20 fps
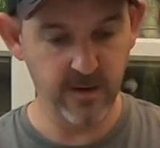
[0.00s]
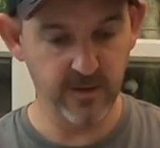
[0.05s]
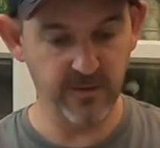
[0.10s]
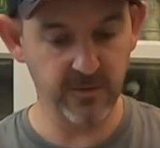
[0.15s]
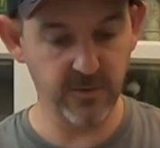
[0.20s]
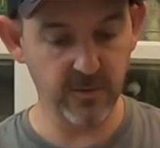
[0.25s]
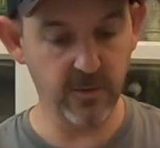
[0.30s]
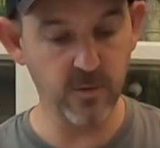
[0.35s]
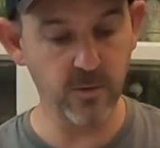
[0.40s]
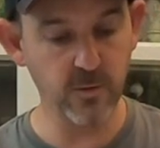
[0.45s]

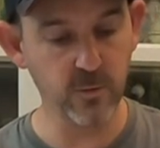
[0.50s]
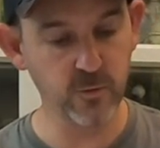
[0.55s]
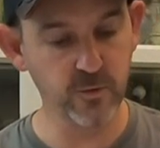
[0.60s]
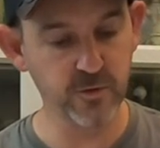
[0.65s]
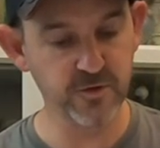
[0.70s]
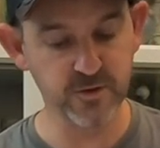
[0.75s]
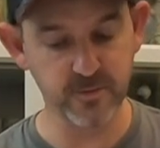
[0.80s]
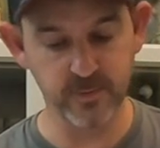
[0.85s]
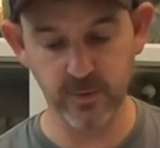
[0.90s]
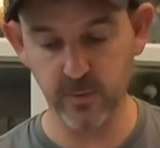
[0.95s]
It's got all
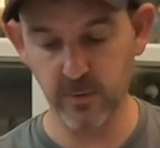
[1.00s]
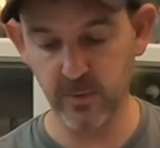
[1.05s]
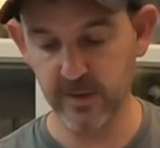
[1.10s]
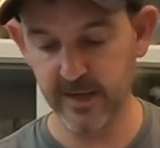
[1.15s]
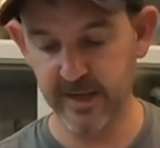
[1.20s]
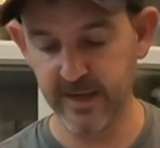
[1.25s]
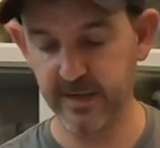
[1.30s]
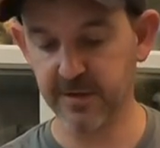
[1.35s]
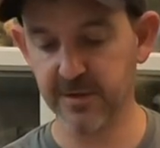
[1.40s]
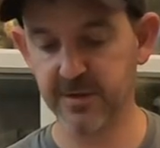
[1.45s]
the support
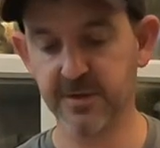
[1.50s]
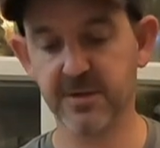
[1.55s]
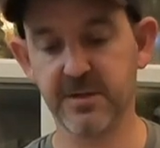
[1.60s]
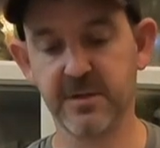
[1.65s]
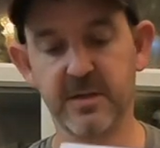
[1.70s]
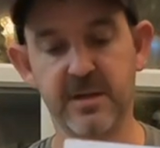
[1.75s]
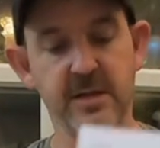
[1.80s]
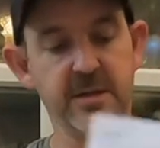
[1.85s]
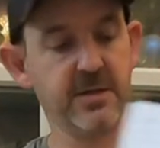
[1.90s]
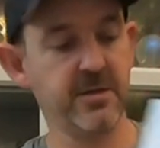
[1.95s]

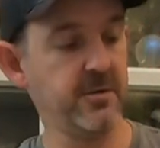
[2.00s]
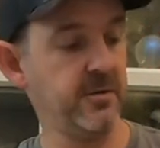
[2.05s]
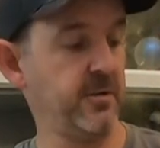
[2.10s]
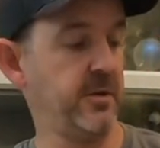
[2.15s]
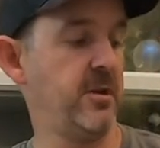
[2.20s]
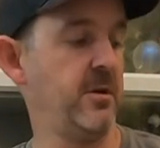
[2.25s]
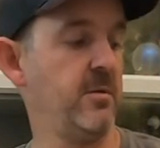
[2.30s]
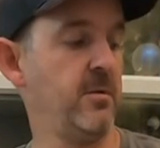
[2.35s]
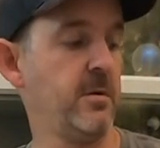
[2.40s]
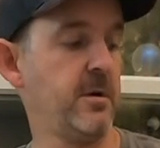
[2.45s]
links, it's got
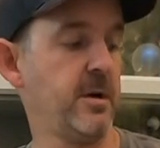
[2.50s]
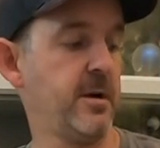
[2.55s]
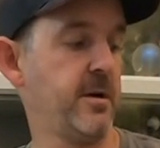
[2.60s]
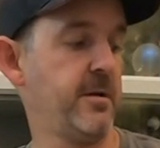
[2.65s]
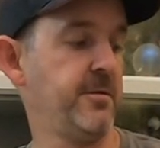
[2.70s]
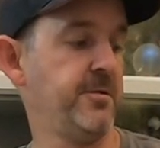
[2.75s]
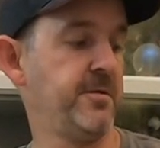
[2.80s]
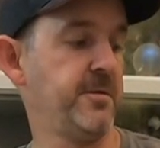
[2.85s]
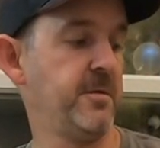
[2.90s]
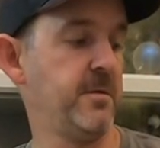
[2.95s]
the QR
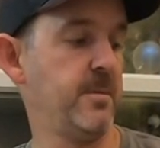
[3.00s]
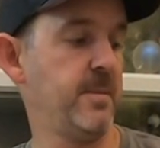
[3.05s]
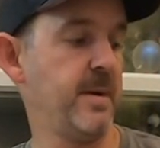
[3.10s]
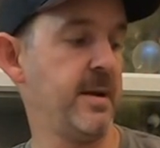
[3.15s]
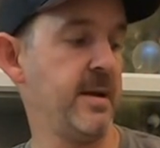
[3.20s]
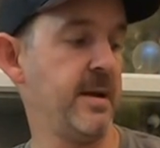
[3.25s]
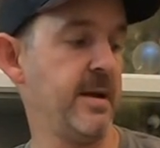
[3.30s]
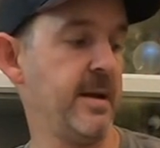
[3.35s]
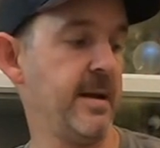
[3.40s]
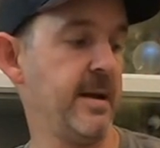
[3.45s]
codes on the
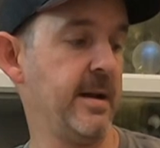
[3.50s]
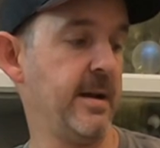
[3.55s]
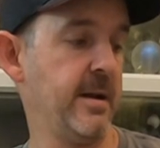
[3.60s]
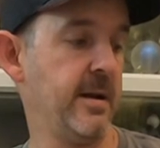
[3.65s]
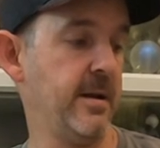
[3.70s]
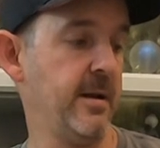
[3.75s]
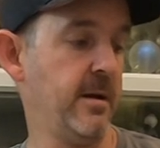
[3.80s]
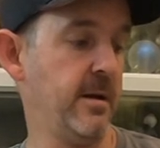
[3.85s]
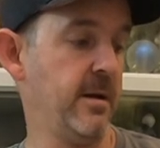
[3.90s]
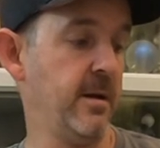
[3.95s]
back,
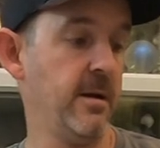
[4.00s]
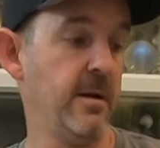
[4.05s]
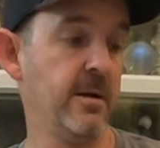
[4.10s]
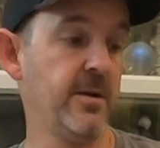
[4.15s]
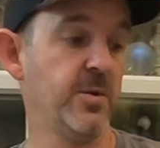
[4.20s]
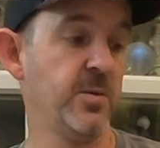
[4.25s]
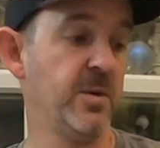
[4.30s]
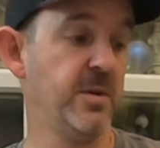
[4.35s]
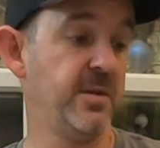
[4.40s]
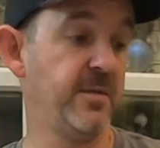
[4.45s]

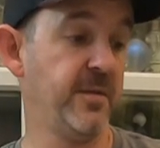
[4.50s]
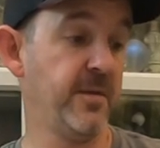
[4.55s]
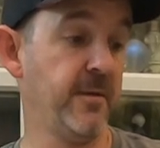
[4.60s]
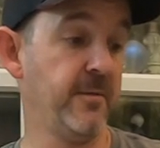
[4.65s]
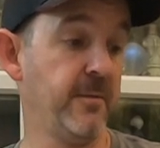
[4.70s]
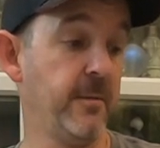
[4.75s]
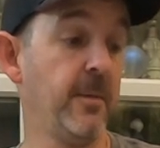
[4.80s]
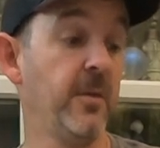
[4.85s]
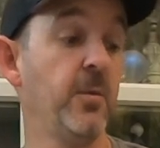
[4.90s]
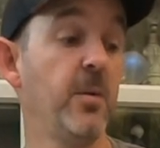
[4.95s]

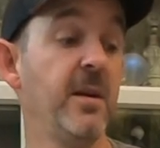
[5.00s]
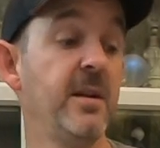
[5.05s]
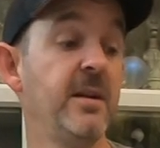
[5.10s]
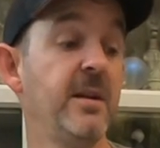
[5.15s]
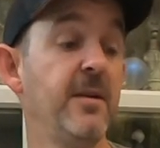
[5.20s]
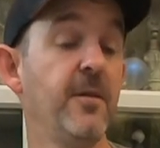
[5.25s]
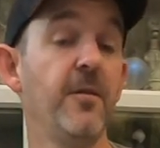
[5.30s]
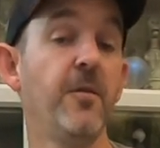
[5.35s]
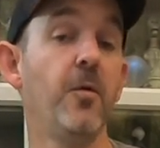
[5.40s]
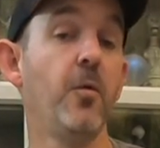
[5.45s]

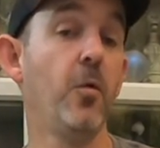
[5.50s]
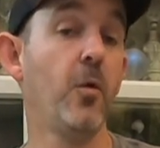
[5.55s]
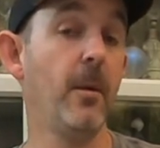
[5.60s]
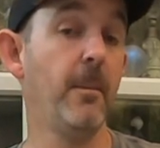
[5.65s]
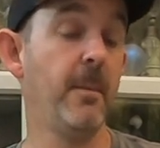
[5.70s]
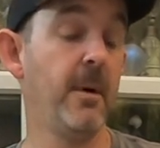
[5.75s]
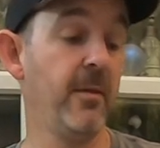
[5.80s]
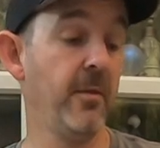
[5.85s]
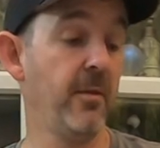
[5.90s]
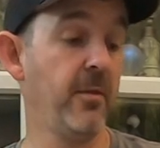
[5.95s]

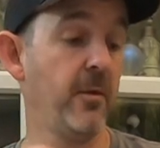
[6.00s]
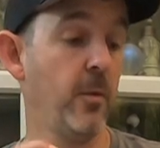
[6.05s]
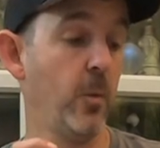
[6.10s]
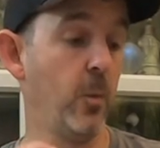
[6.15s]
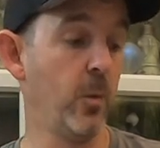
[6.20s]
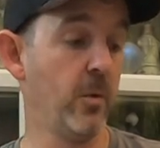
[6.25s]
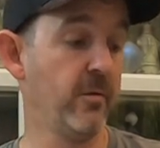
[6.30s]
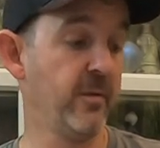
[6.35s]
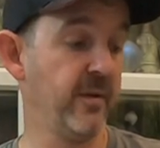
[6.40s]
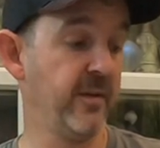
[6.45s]
24-month
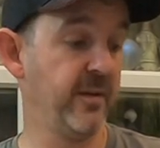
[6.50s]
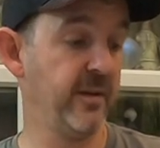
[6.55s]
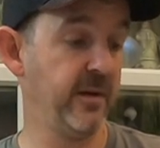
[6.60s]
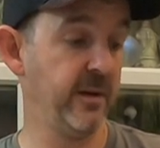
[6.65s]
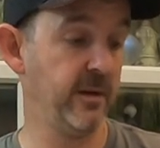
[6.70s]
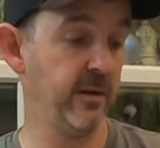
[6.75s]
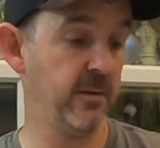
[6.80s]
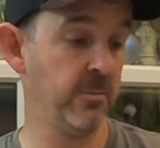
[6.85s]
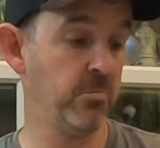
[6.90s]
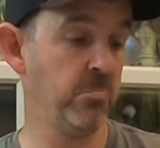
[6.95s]

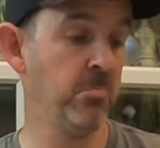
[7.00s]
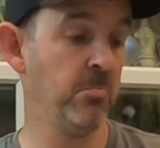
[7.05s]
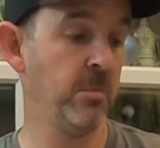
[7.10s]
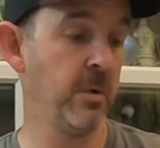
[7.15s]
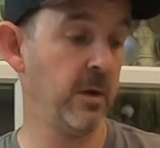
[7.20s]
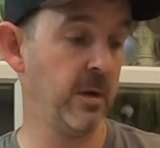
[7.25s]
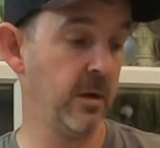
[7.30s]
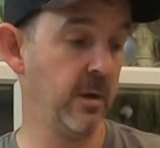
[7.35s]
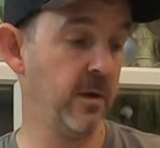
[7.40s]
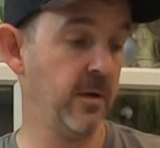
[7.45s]
warranty.
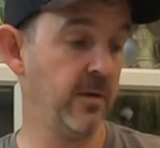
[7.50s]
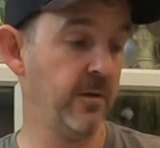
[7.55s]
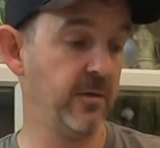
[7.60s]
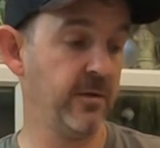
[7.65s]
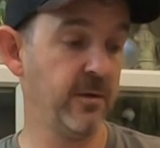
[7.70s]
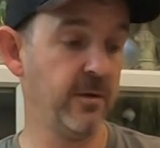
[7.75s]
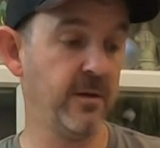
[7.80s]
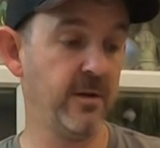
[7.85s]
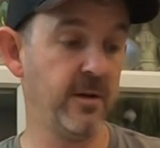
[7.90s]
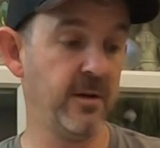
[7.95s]

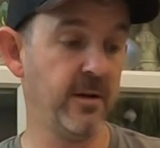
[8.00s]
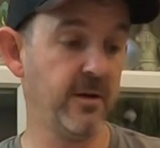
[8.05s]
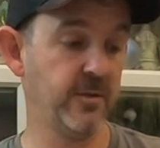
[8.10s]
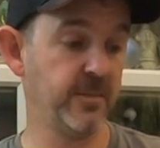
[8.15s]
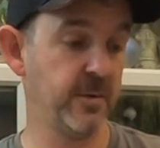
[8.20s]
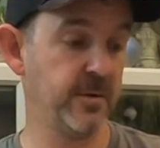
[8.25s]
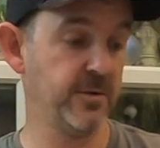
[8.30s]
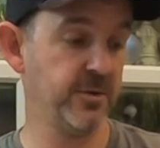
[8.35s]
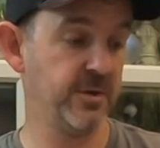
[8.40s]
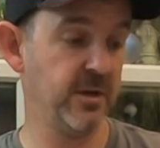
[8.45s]
So yeah, I
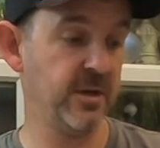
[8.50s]
suppose